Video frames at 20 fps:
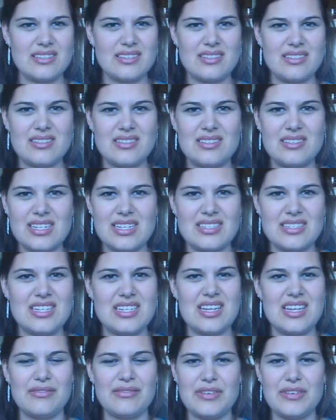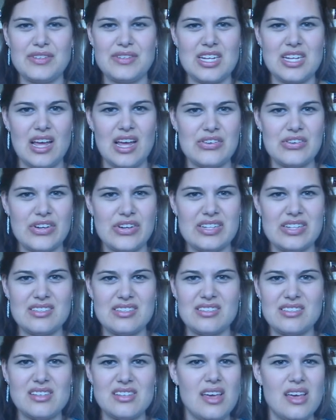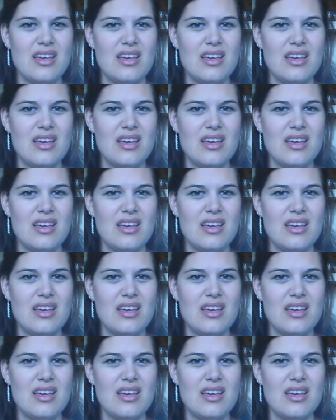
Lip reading: 1500s